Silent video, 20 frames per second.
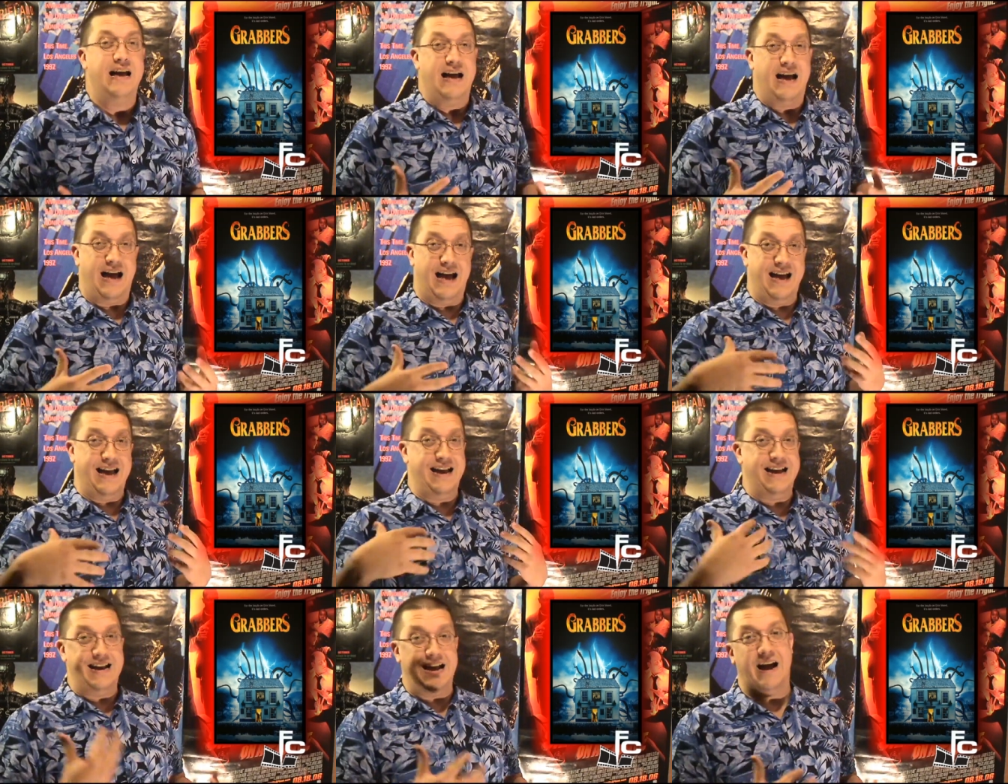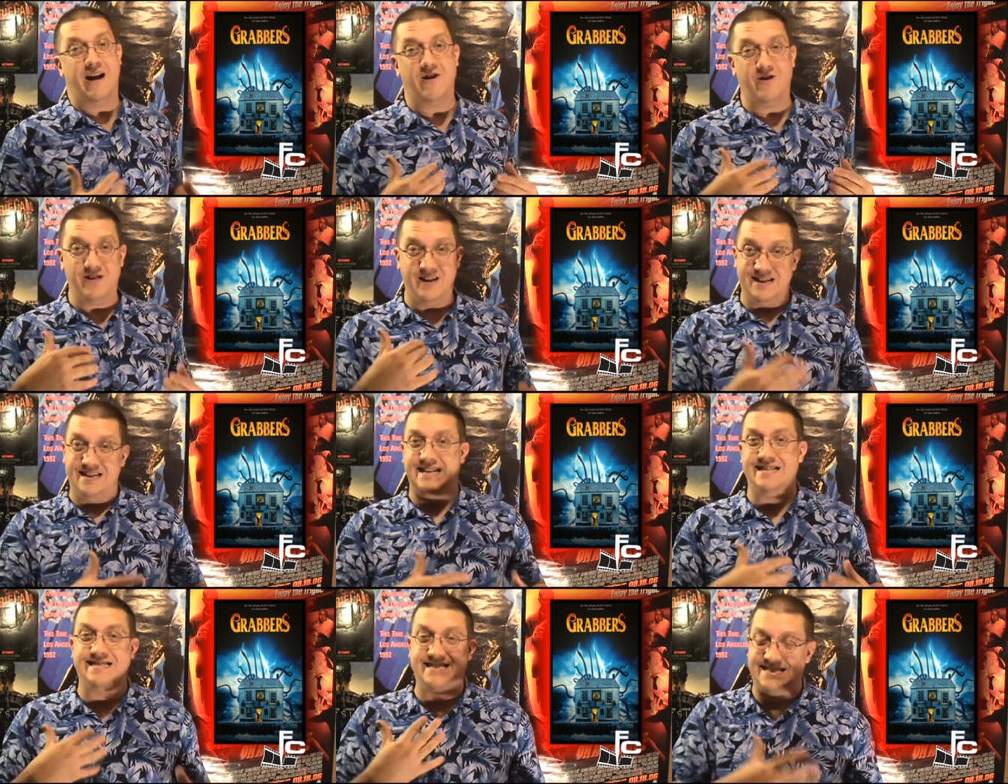uh, in
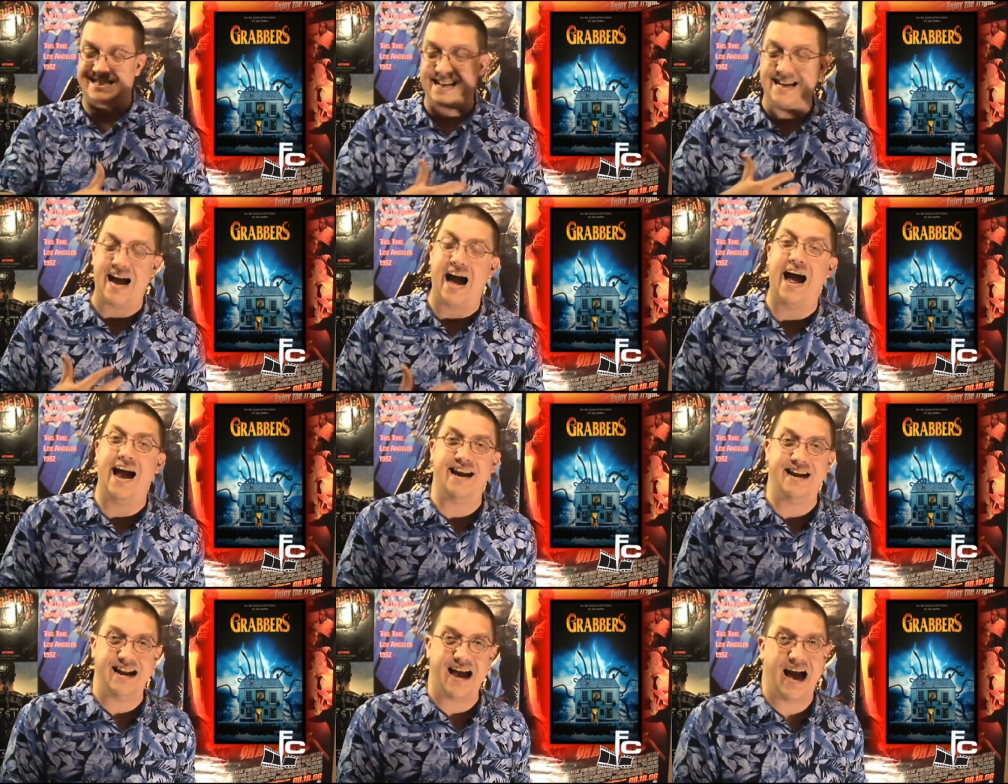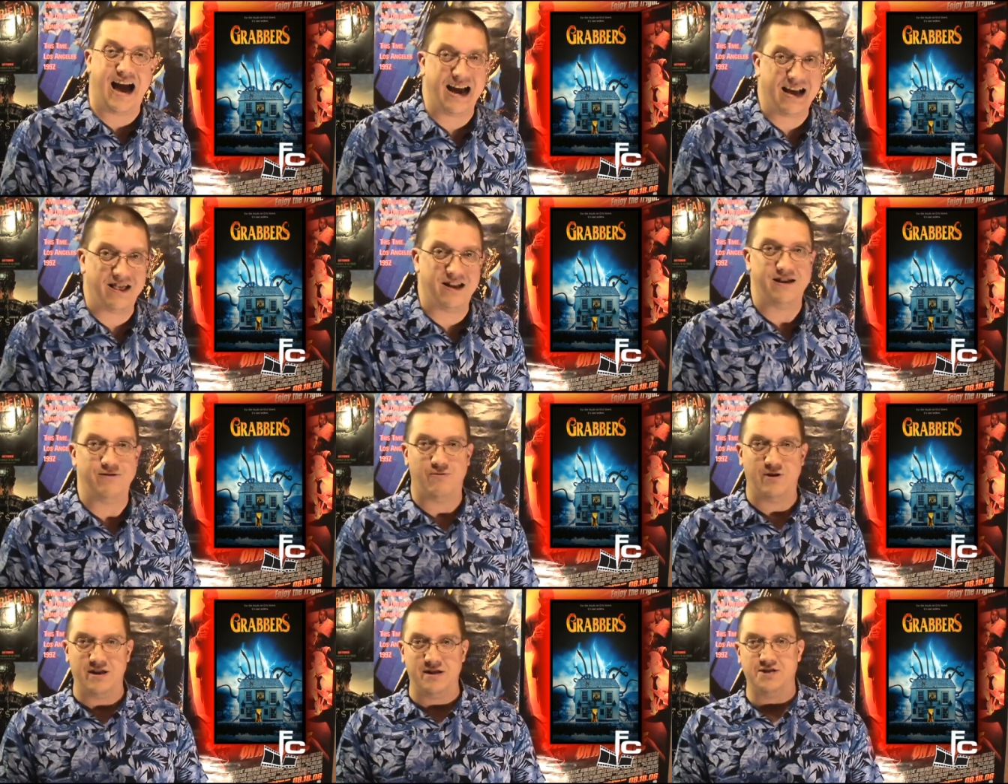Ireland that's on an
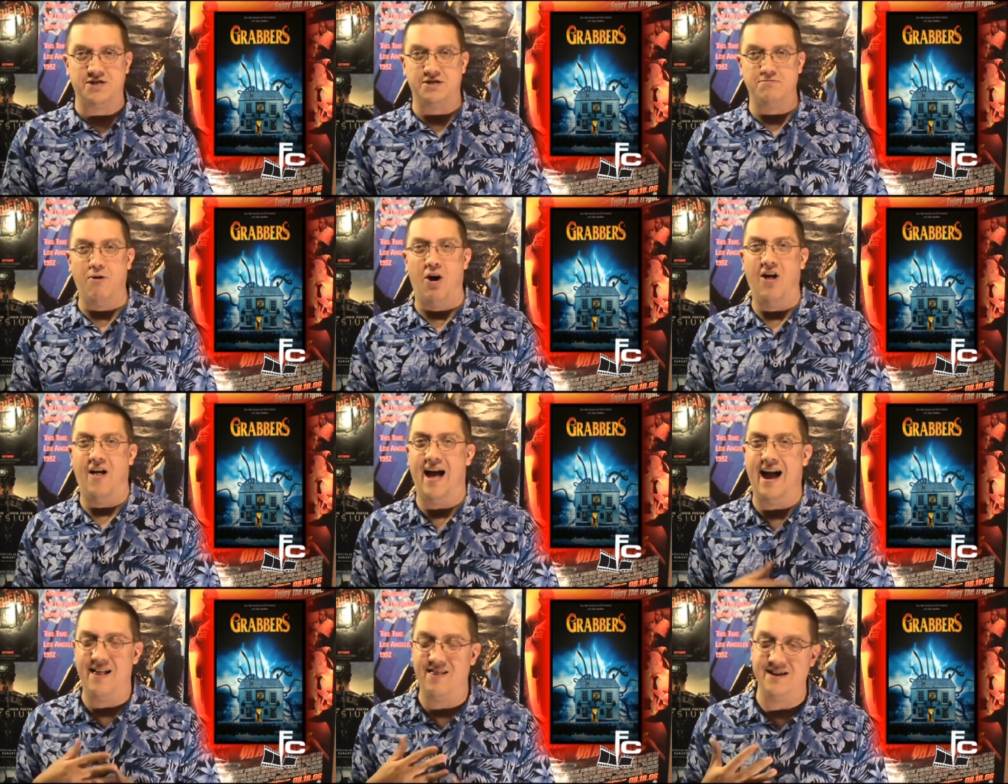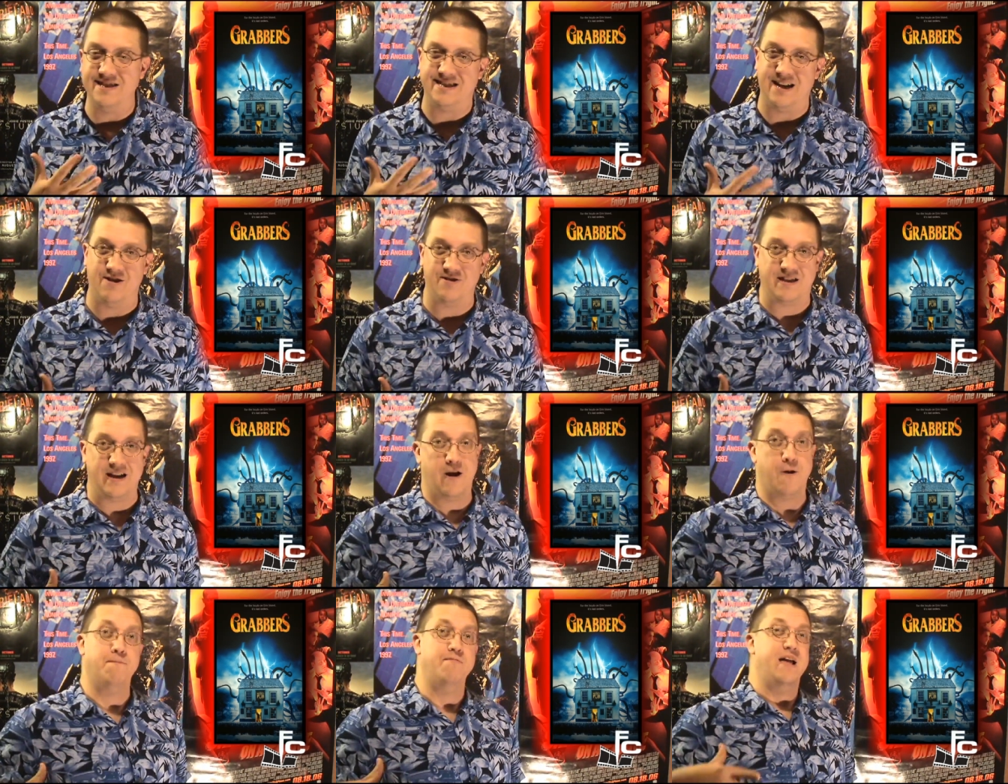island, one of the small islands out
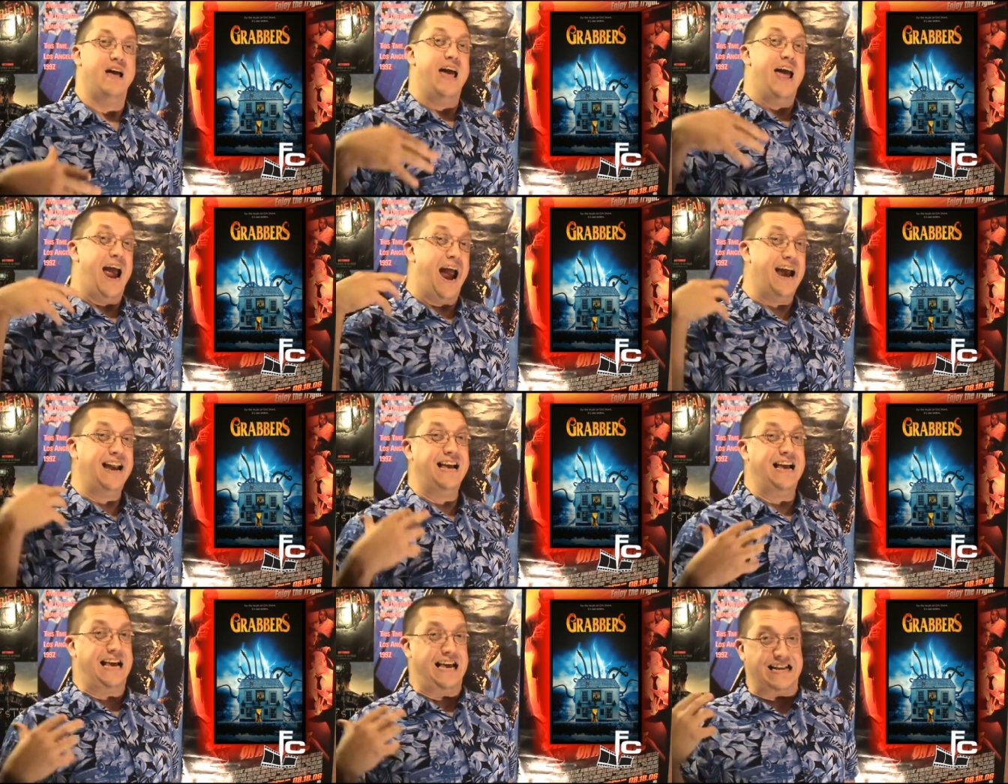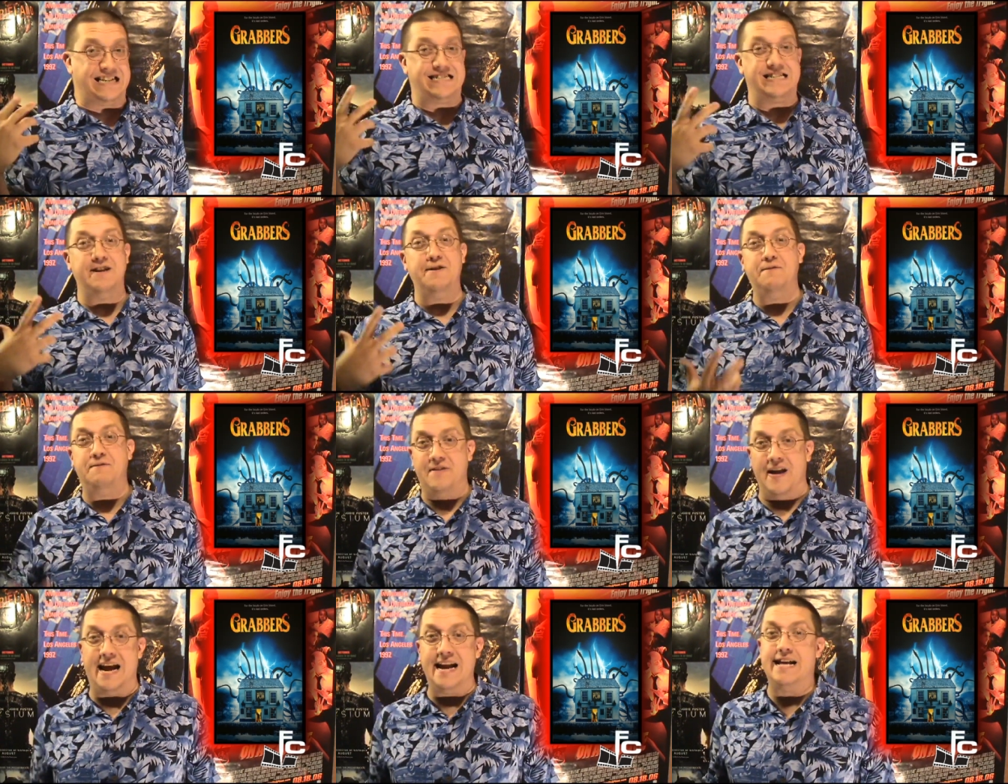there, and it gets
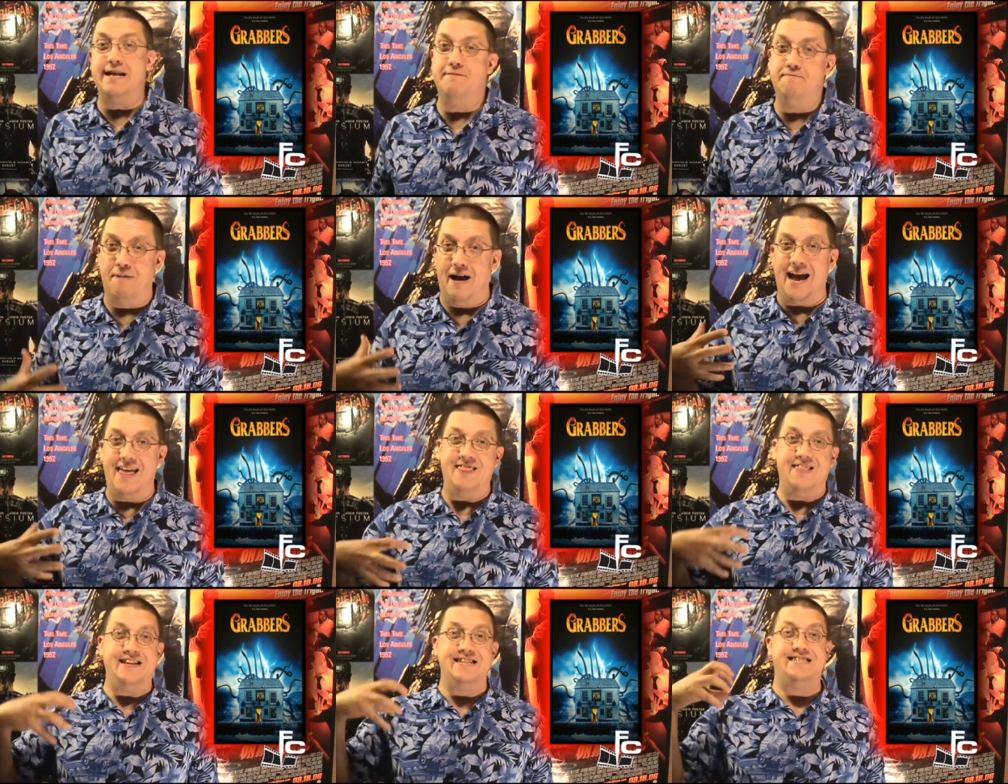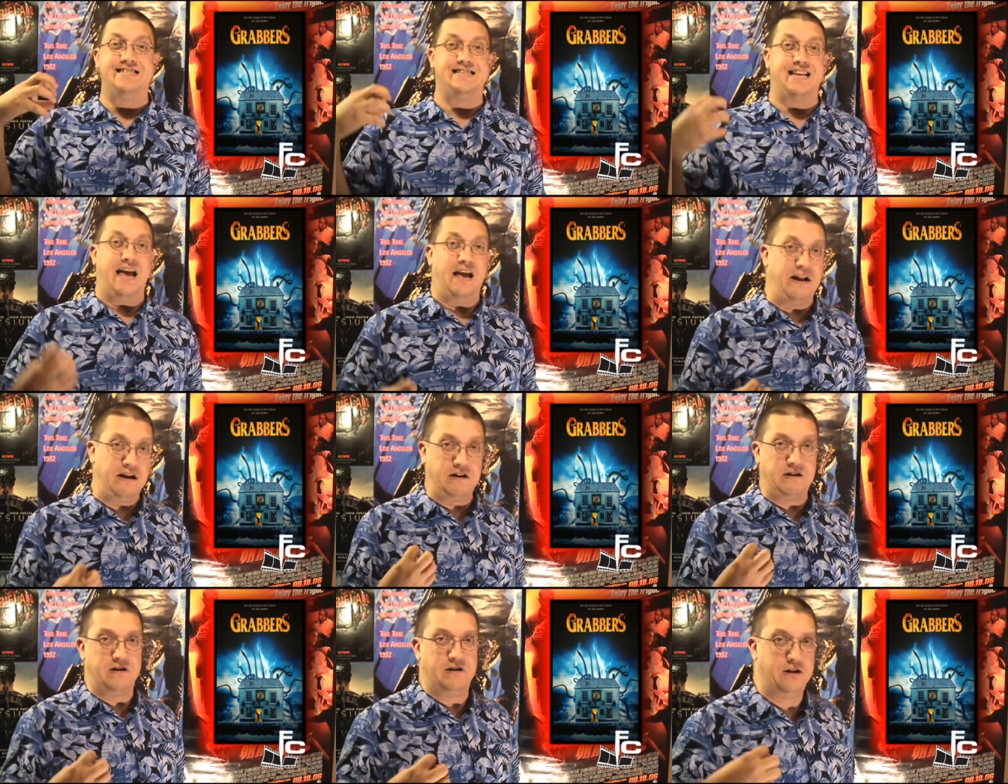invaded by these
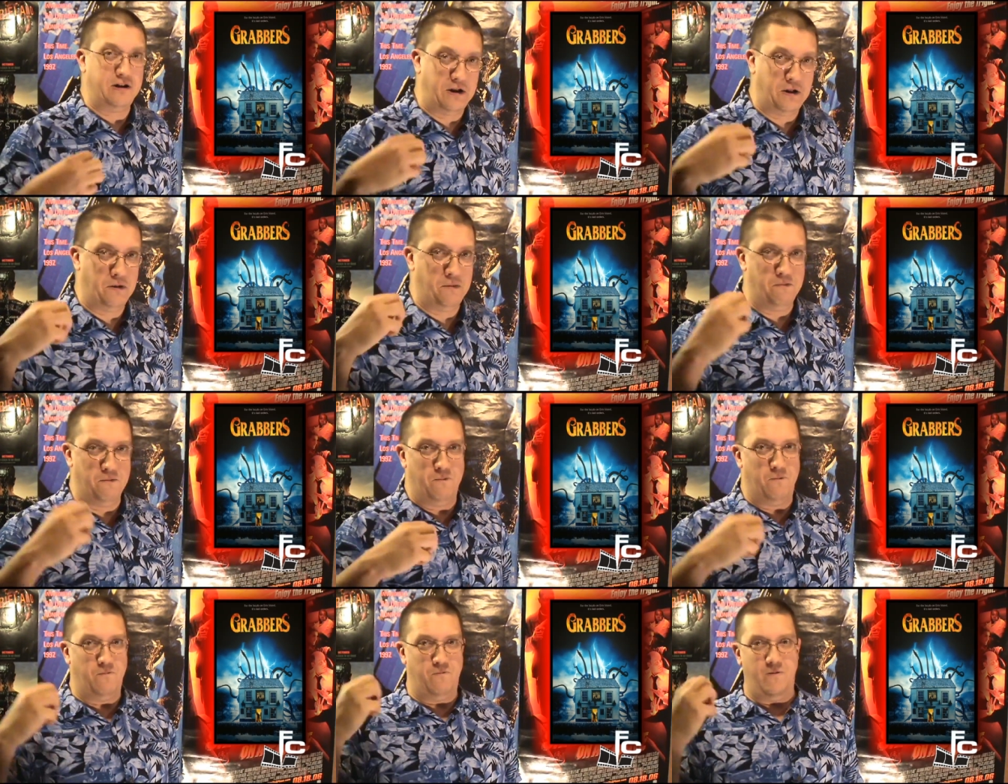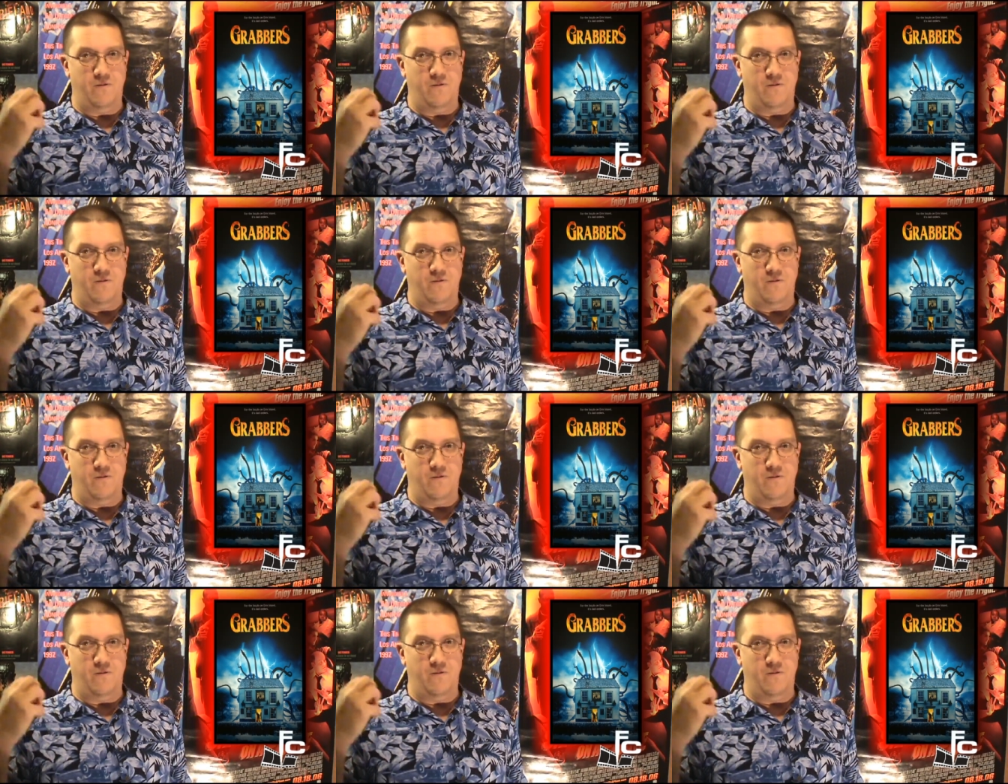tentacle